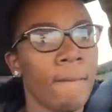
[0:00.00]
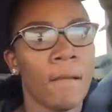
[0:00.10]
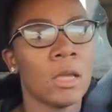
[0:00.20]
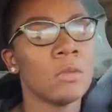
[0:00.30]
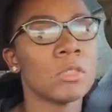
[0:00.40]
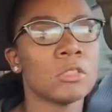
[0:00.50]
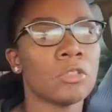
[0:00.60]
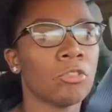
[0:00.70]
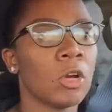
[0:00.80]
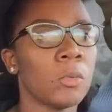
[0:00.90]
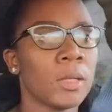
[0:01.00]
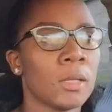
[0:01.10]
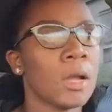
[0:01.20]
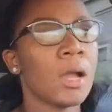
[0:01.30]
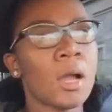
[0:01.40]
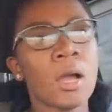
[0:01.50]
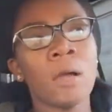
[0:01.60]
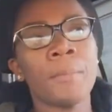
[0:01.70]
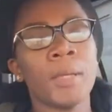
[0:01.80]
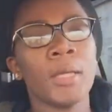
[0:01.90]
he was throwing
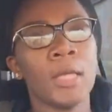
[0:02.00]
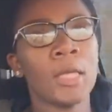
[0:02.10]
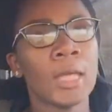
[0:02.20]
up. He